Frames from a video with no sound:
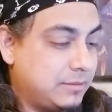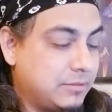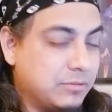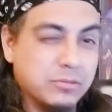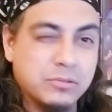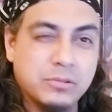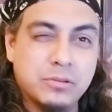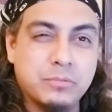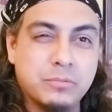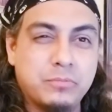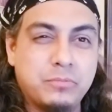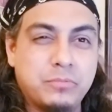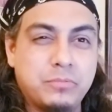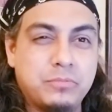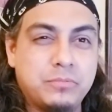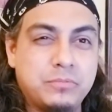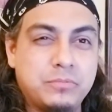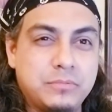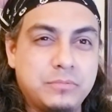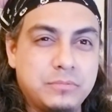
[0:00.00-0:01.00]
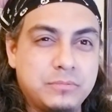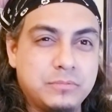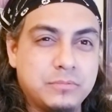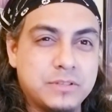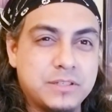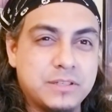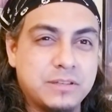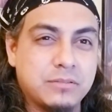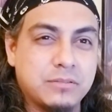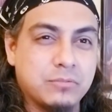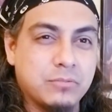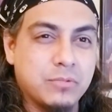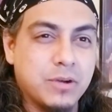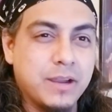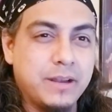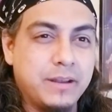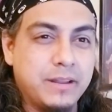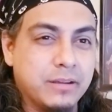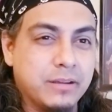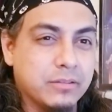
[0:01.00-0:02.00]
Where was it? The
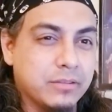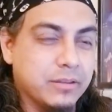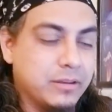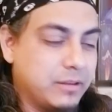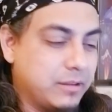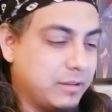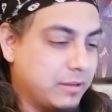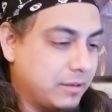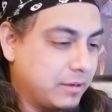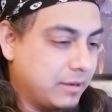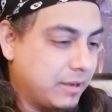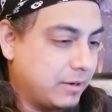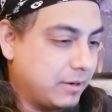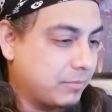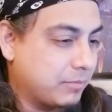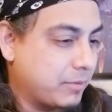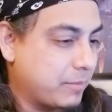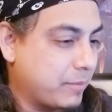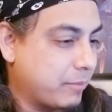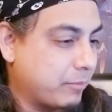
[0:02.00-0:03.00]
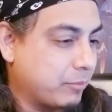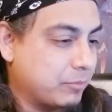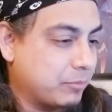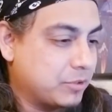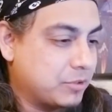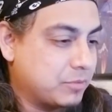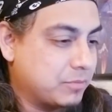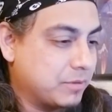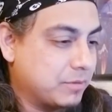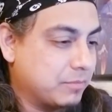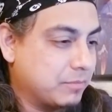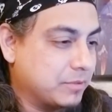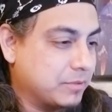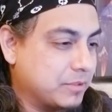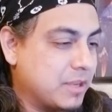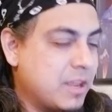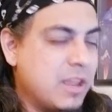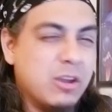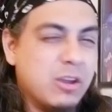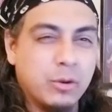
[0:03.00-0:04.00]
white ale that I had? I don't remember which one it was.
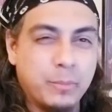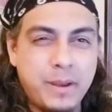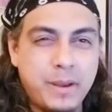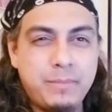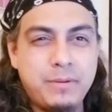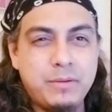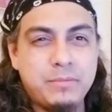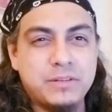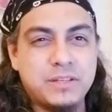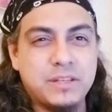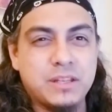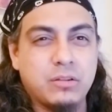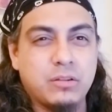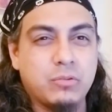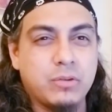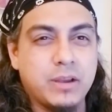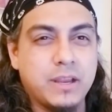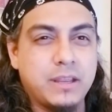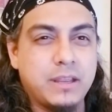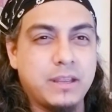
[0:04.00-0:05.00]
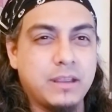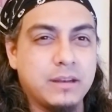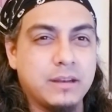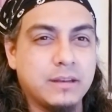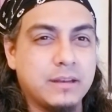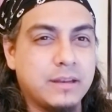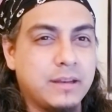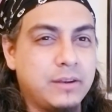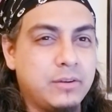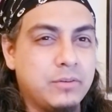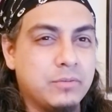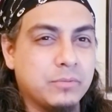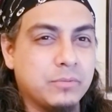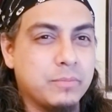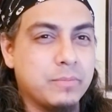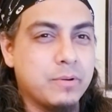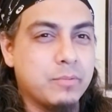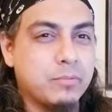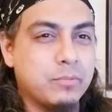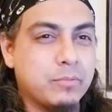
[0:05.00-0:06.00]
Or maybe it was the gray can, and I don't
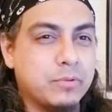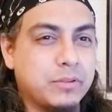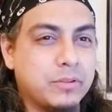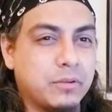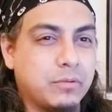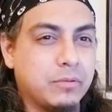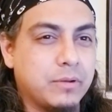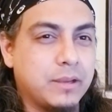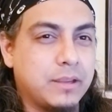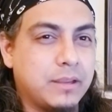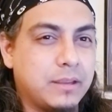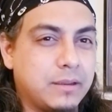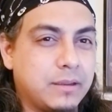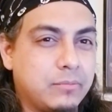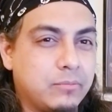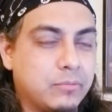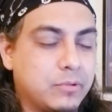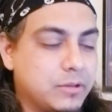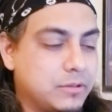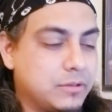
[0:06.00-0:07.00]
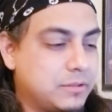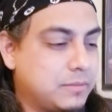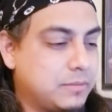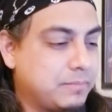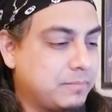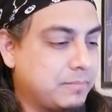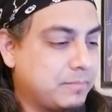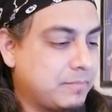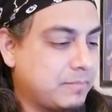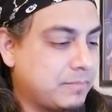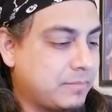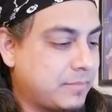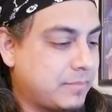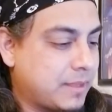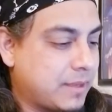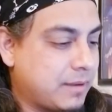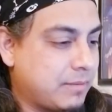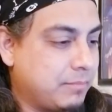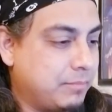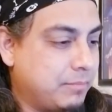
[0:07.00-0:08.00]
remember what the gray can was.
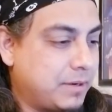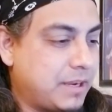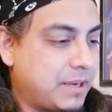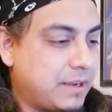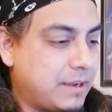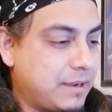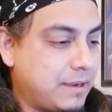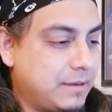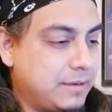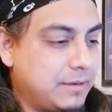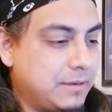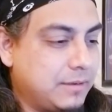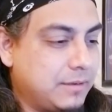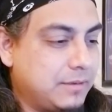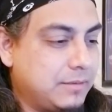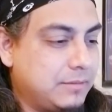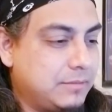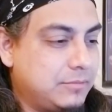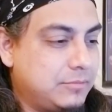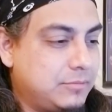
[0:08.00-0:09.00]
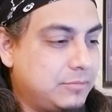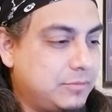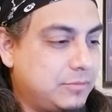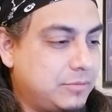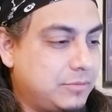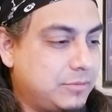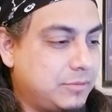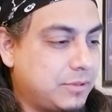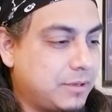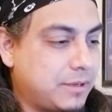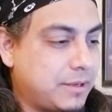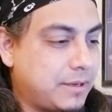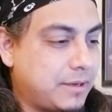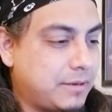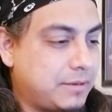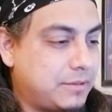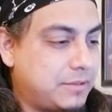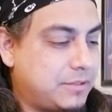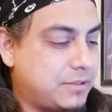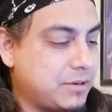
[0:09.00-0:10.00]
But I
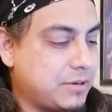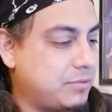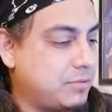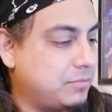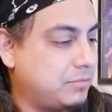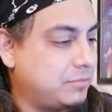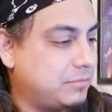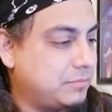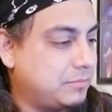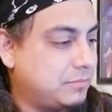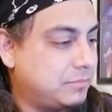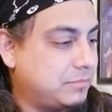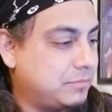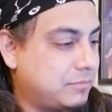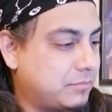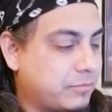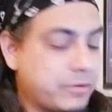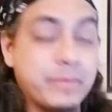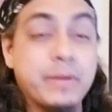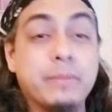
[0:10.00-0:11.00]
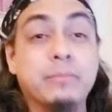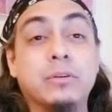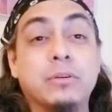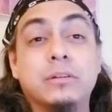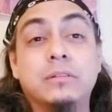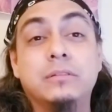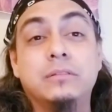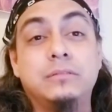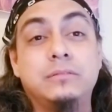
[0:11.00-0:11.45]
don't remember.